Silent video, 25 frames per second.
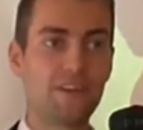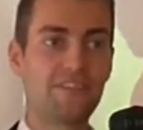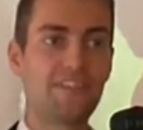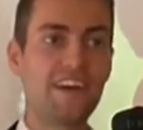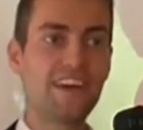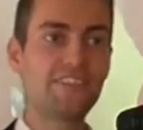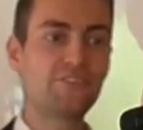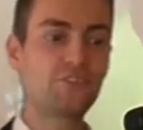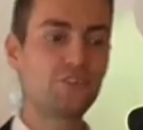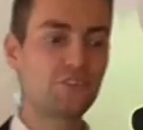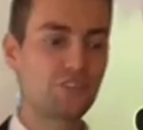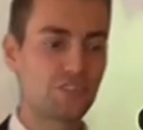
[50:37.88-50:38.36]

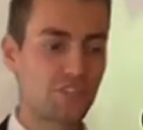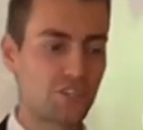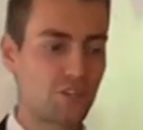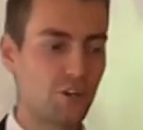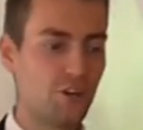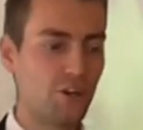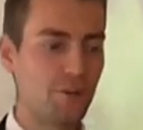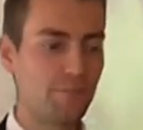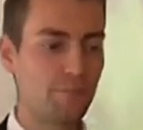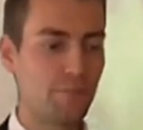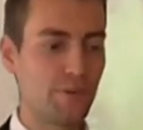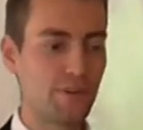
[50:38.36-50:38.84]
But then the
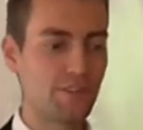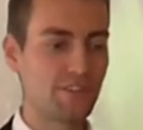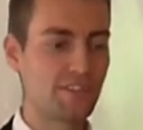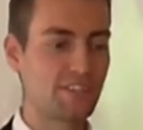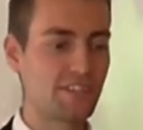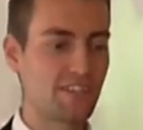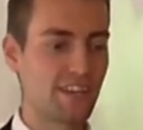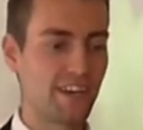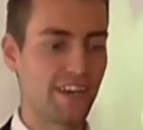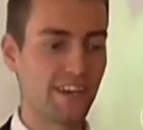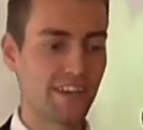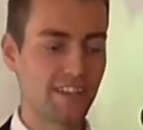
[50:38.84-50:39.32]

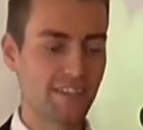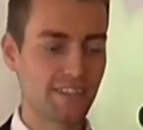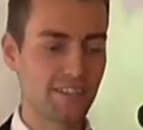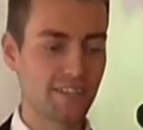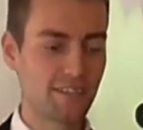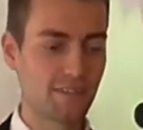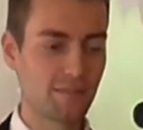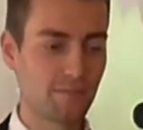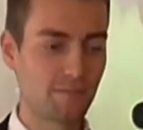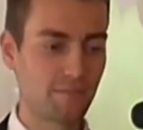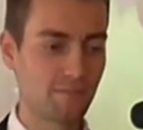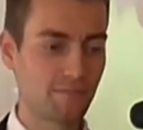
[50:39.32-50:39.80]
serpent
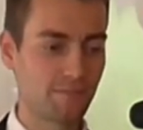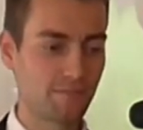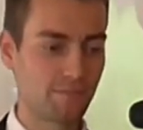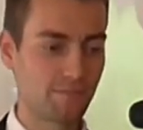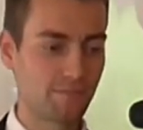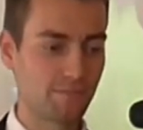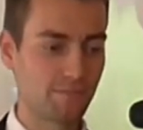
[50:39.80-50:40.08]
says,